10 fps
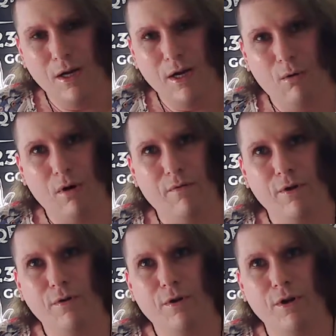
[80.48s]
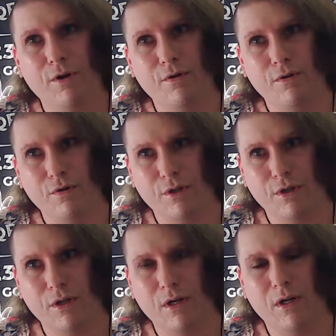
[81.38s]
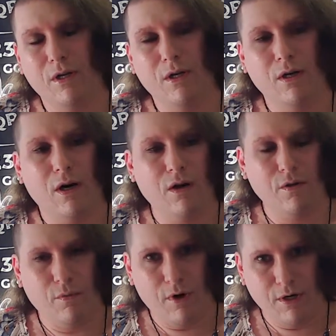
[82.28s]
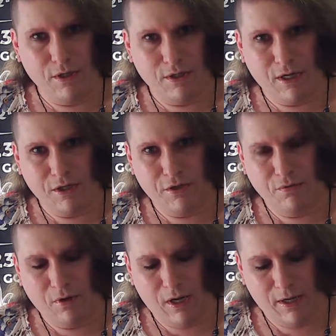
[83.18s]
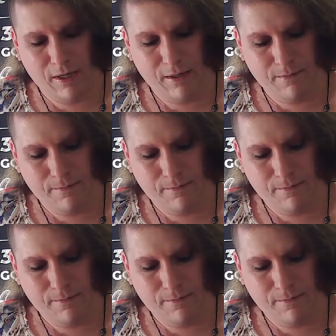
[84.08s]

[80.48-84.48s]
However, you could use other ones that you like.